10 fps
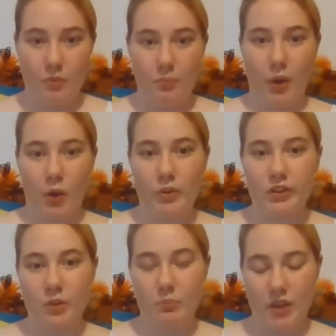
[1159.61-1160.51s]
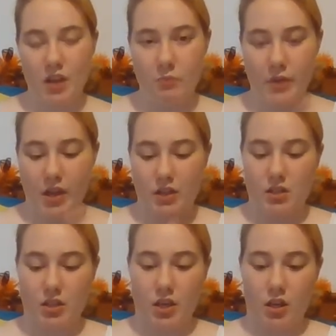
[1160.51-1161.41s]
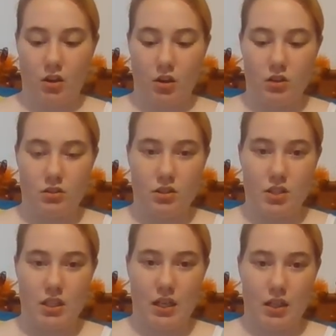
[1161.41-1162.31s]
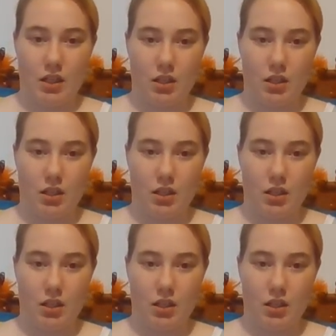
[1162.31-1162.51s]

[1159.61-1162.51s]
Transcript: but with the big bits, it got stuck